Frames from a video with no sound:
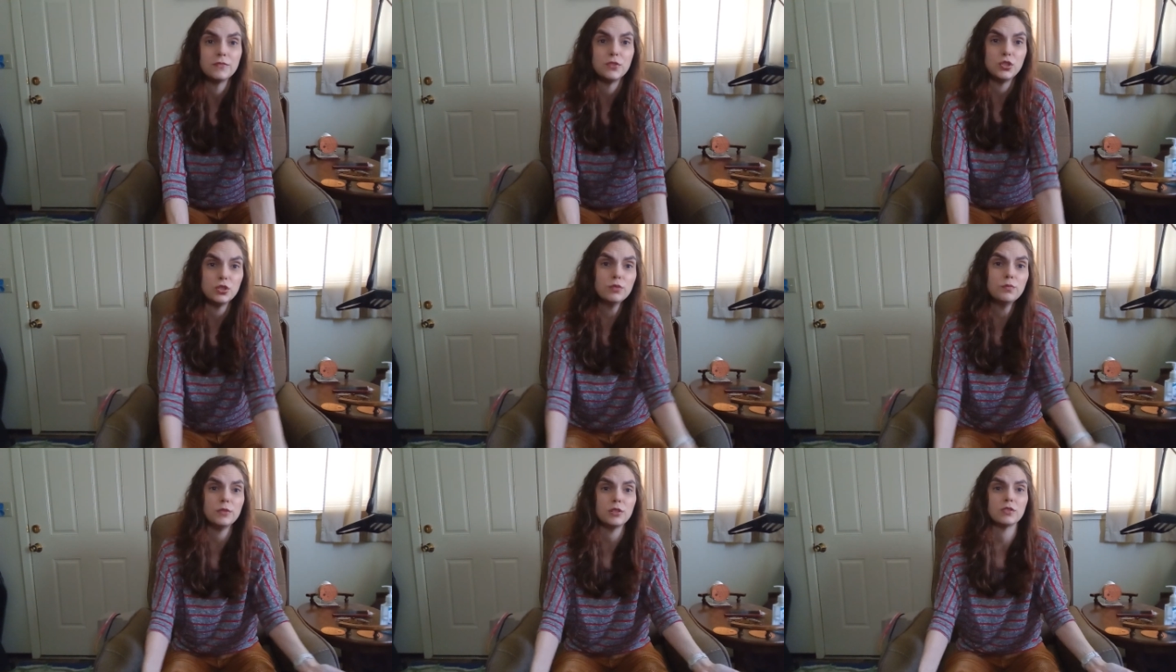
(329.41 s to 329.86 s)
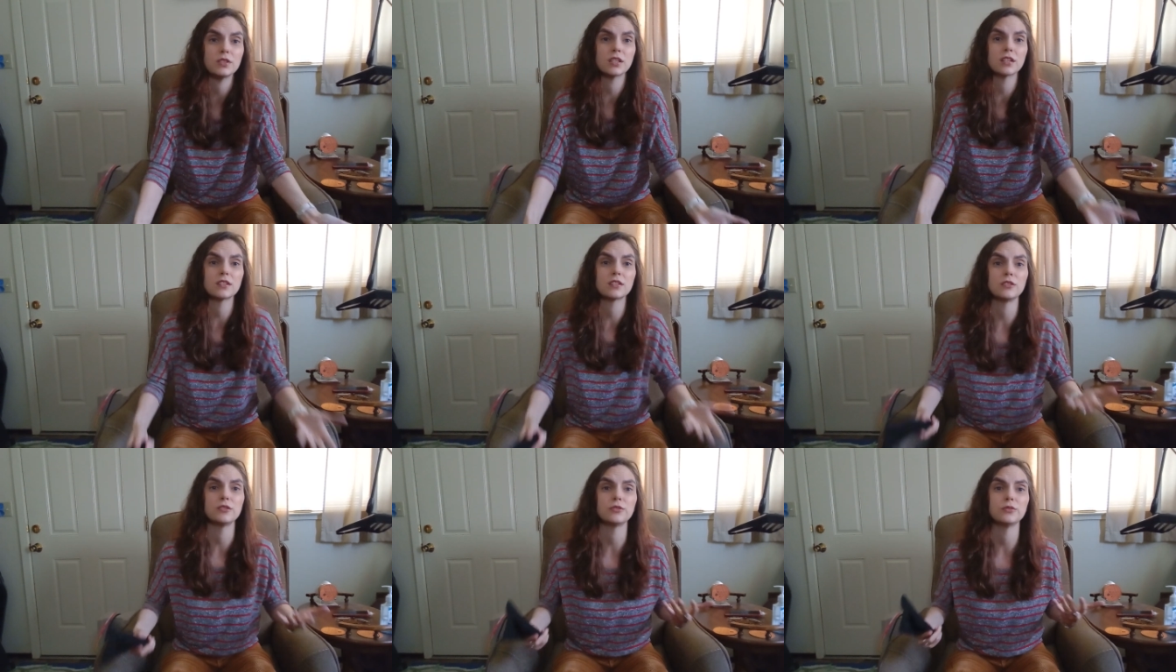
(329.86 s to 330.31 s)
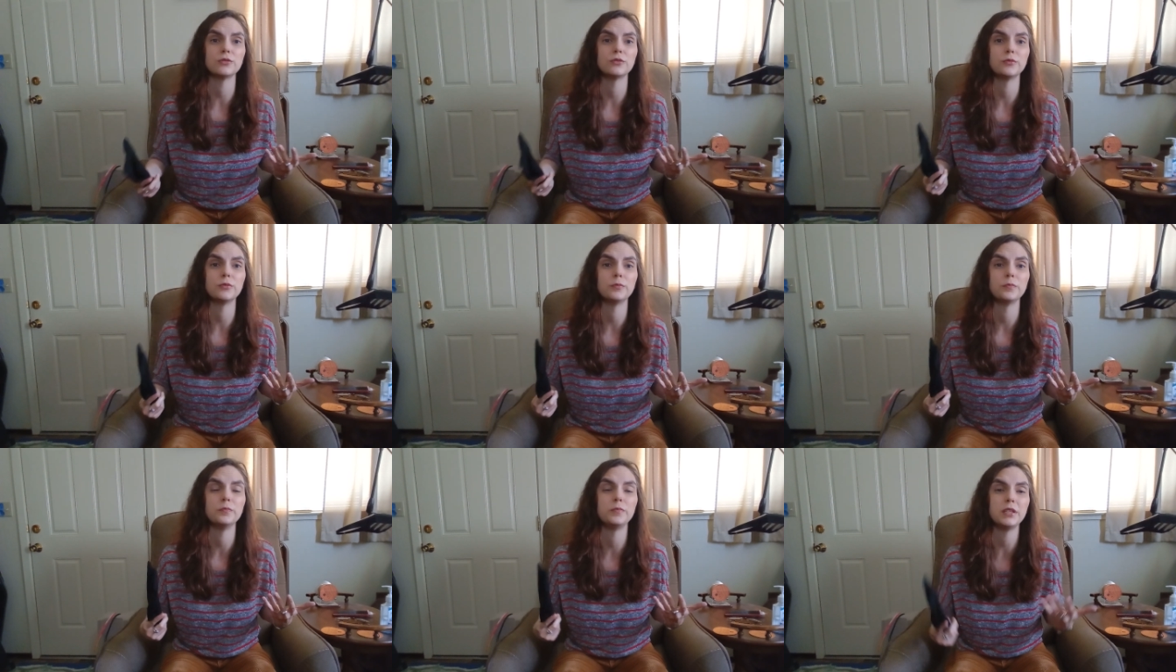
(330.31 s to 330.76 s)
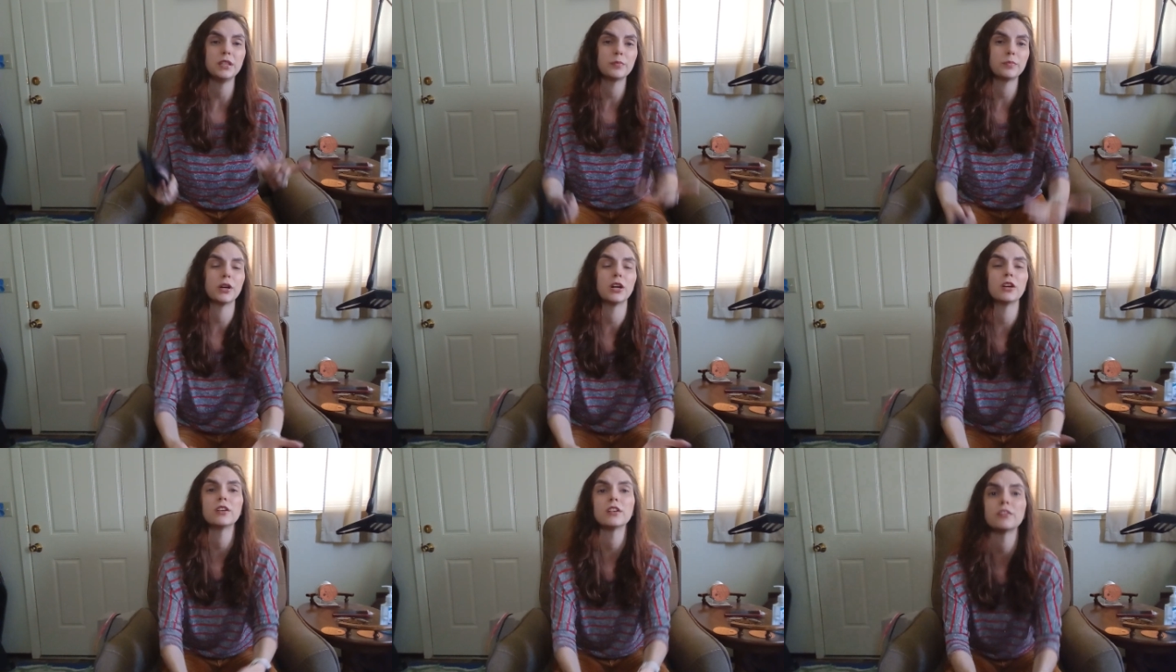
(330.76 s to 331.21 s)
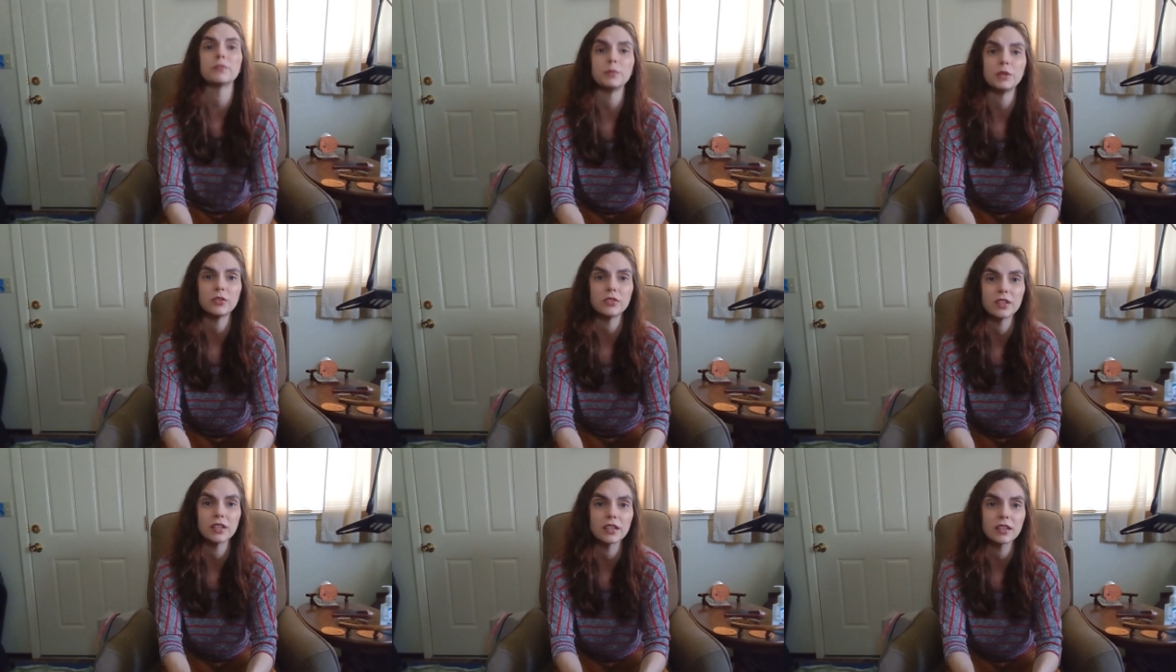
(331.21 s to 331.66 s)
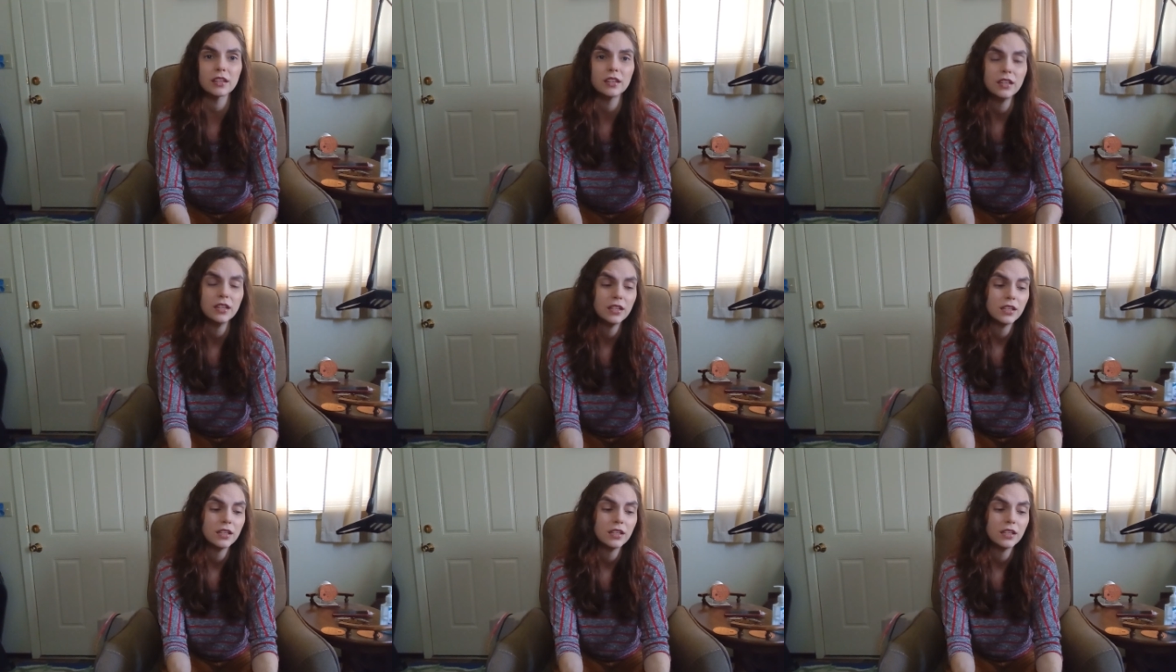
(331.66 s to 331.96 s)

do music, to be a part of music.